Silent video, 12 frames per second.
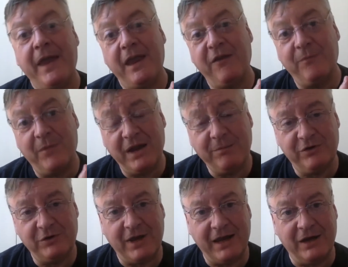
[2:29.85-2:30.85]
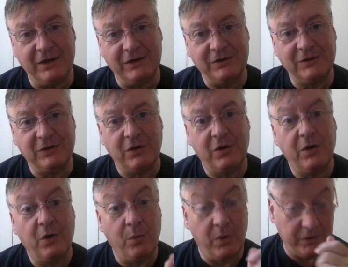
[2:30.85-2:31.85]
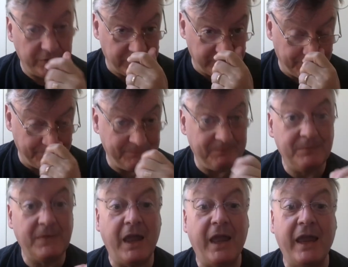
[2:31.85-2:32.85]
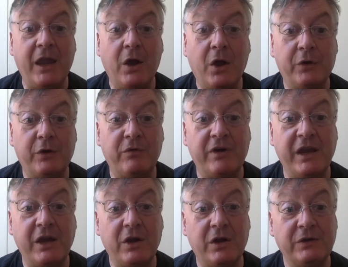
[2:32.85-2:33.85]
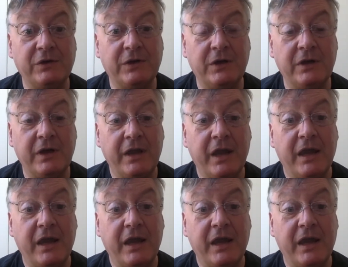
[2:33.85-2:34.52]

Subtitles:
if my protagonist was an honorary consul,